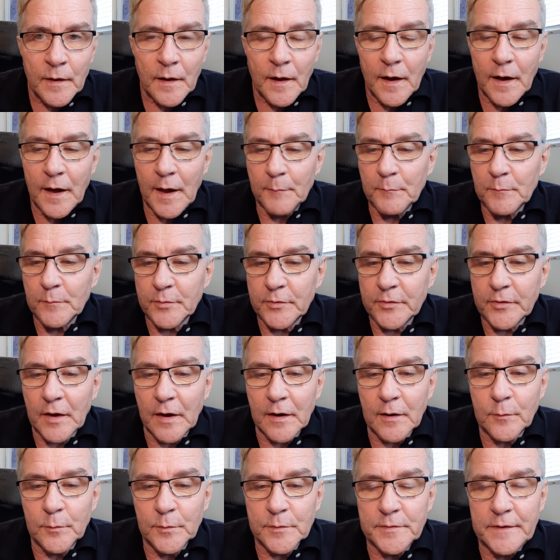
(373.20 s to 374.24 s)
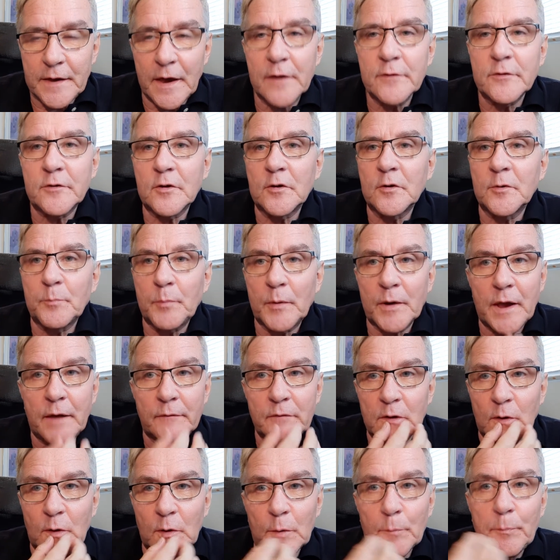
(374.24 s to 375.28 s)
I'm stuck with dentures, but
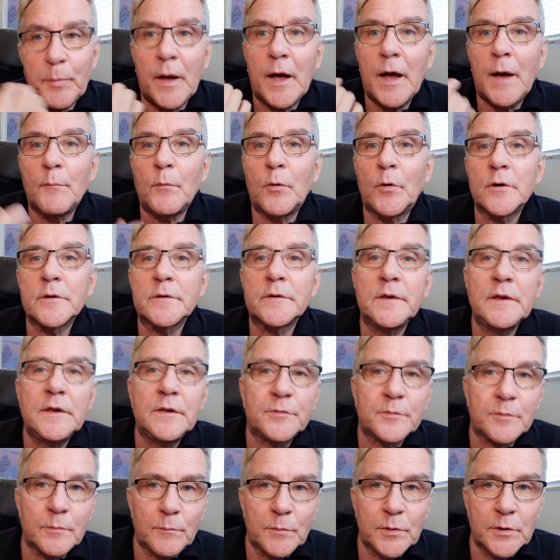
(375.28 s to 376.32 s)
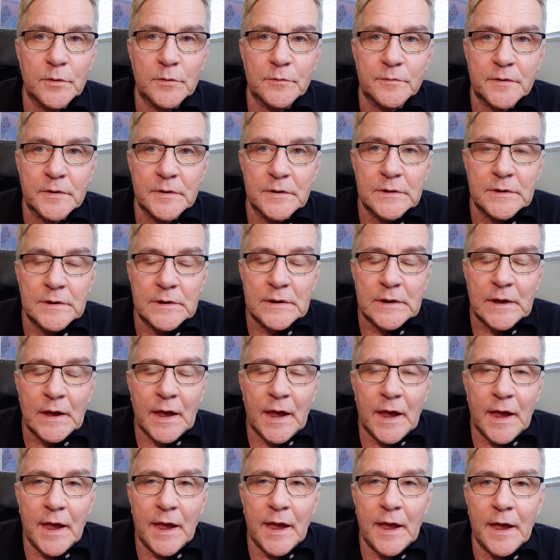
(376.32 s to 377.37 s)
having a whole pile more teeth removed.
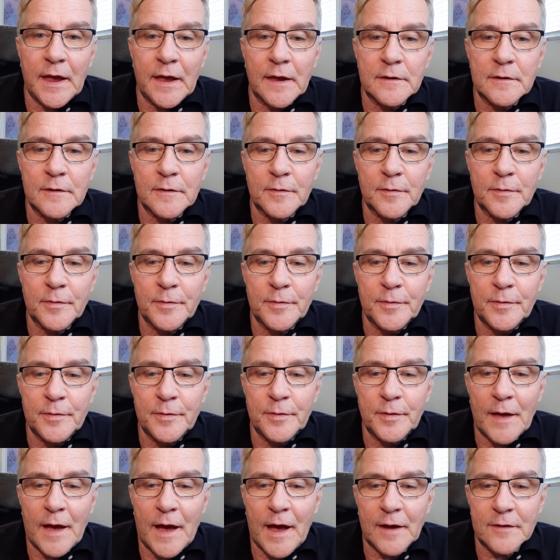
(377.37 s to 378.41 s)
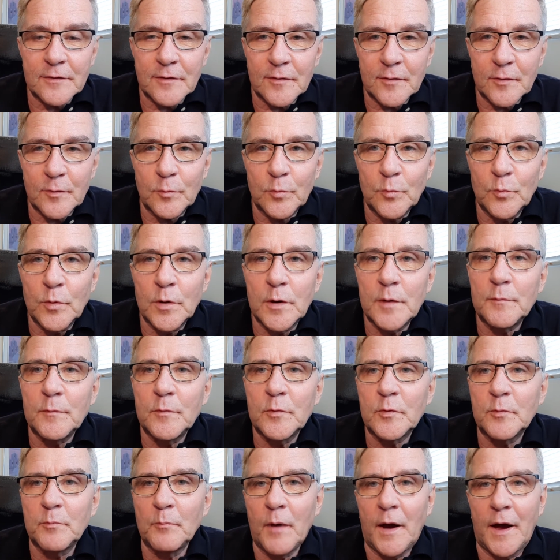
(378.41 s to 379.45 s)
And that's
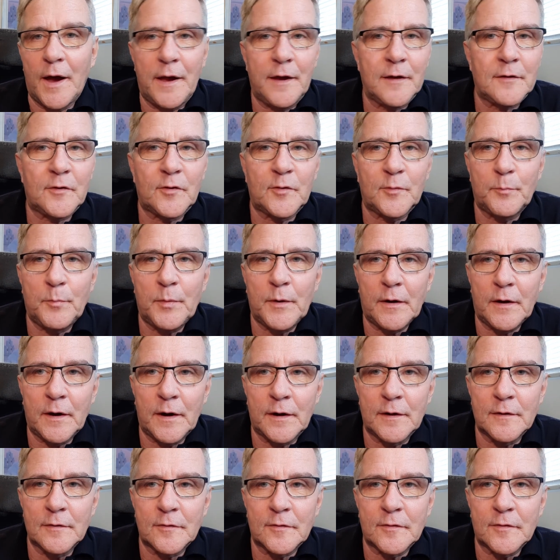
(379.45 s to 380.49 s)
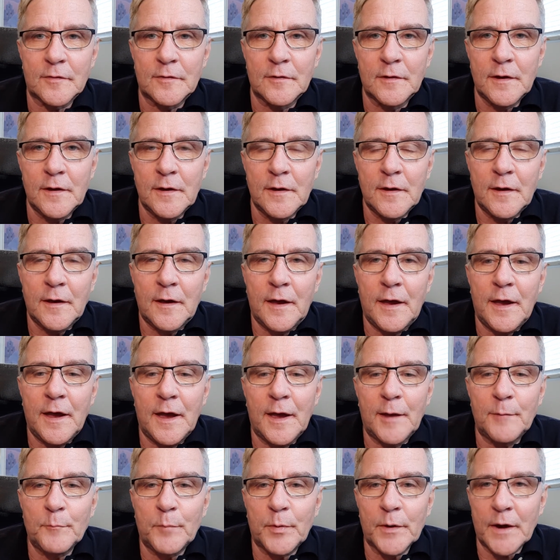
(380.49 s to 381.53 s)
was my experience.
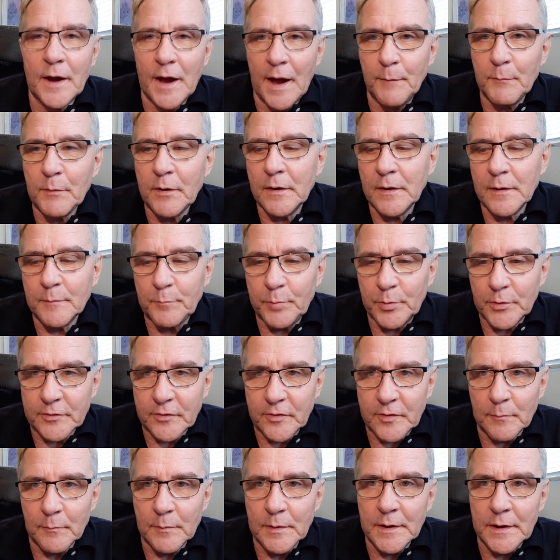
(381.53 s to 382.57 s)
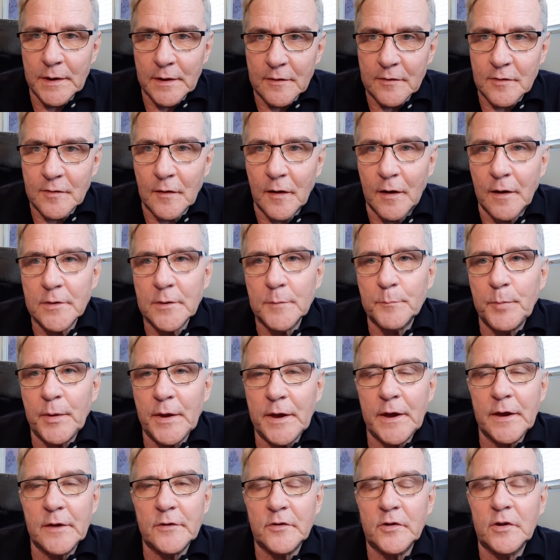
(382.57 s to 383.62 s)
And, but I'm going to put some links on the
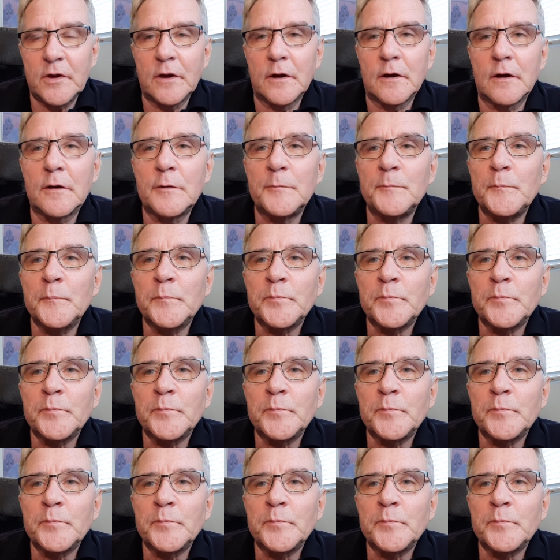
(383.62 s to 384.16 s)
page here